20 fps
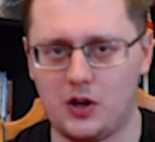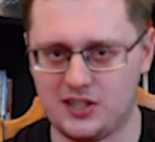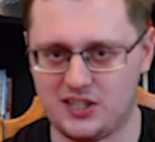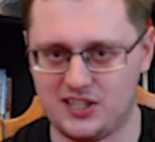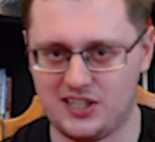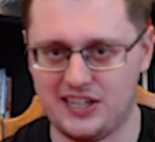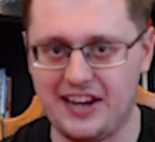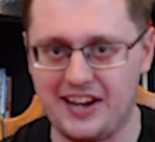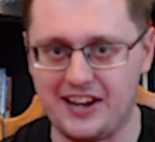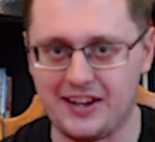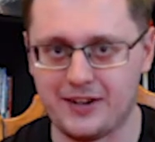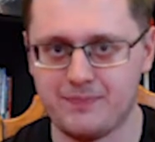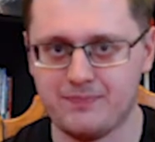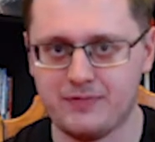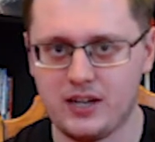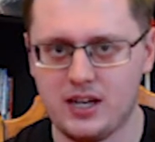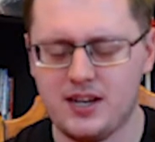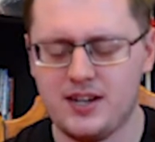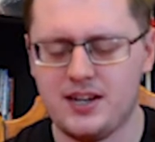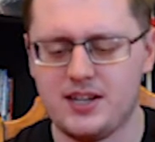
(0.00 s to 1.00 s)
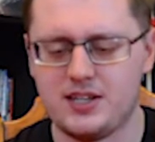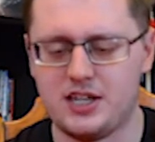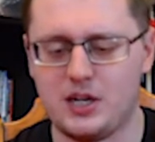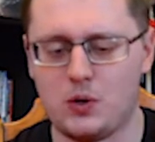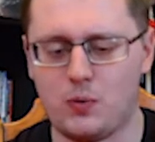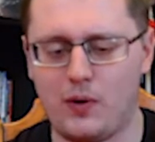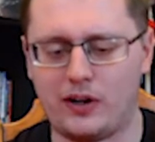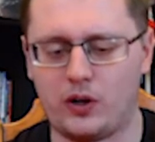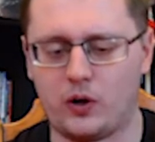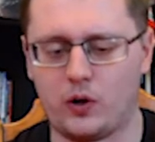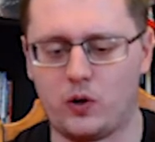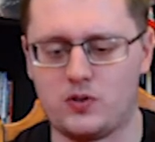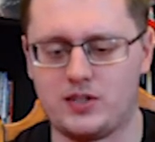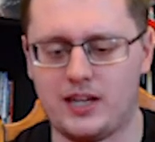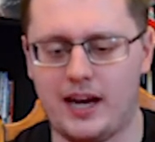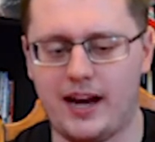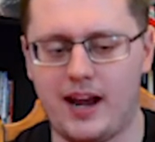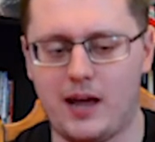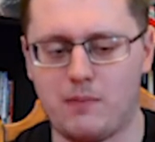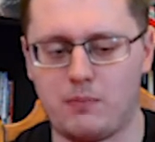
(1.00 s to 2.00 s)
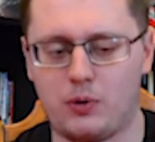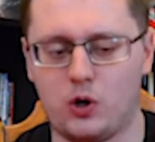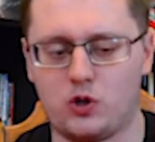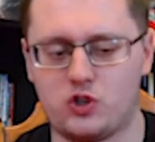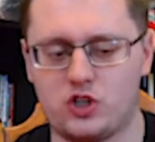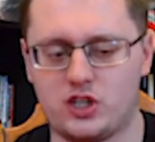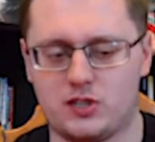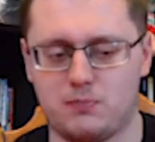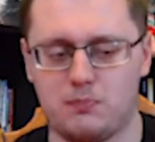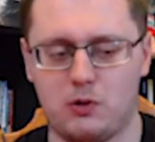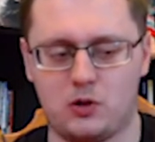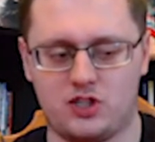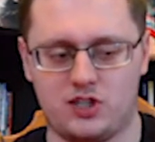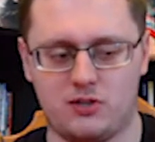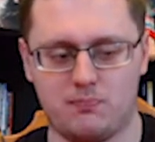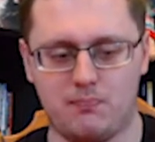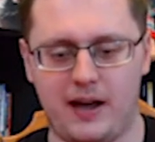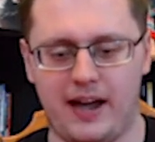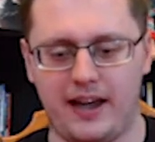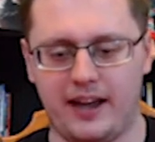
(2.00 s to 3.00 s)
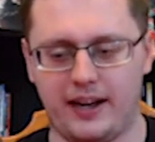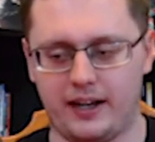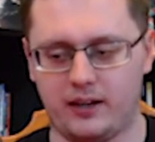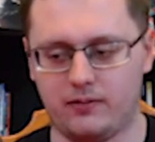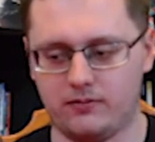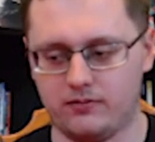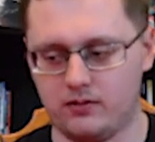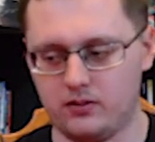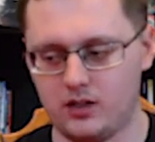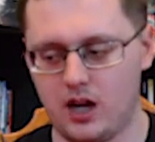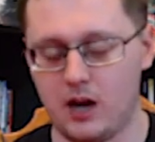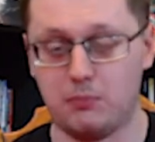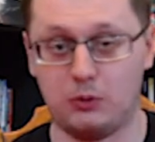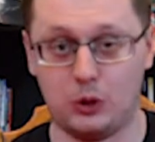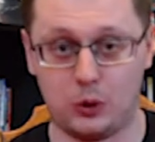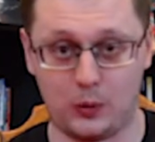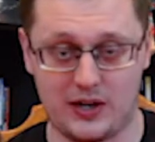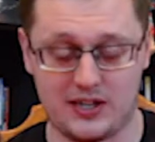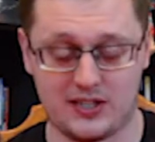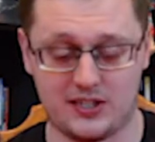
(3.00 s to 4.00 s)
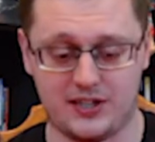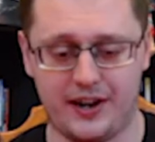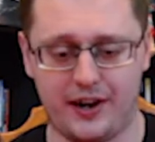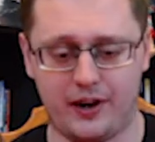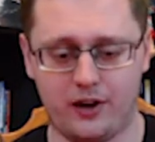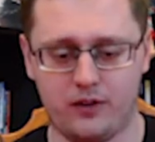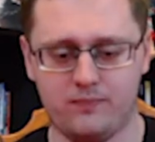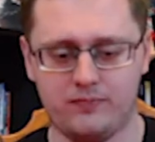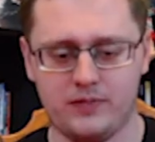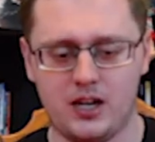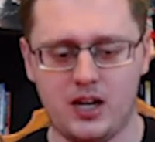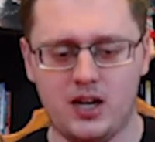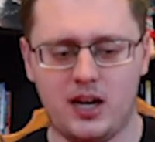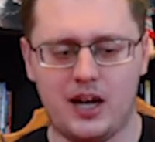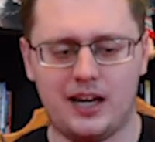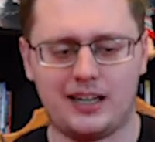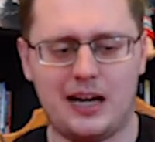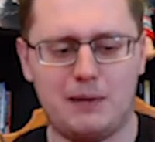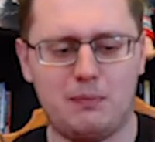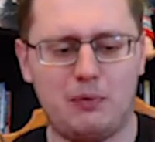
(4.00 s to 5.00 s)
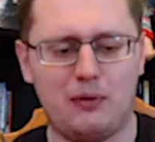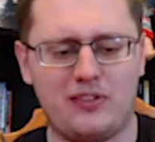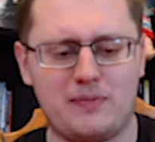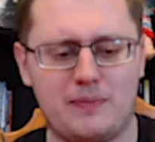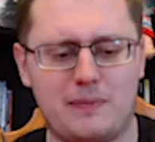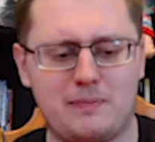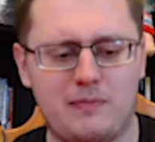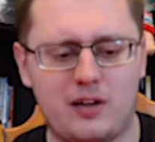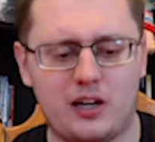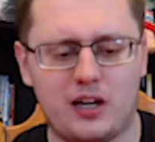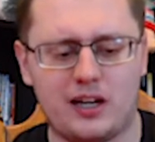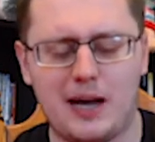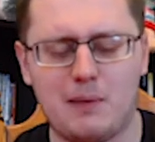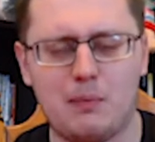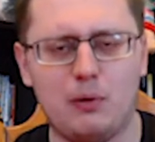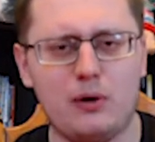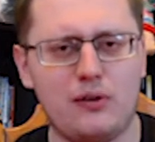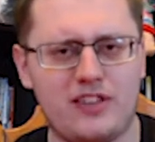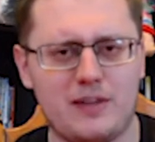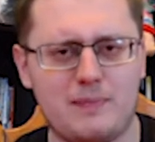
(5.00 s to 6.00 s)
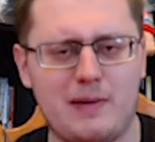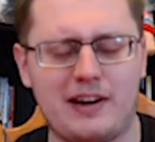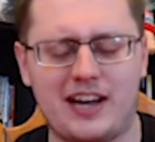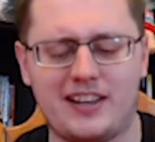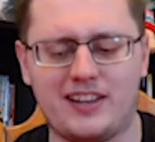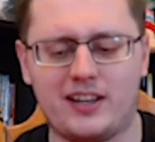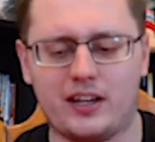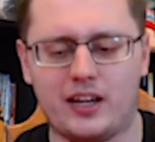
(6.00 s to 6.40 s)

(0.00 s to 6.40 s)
Z Records, and I purchased most of my Blu-rays there. A couple of them I got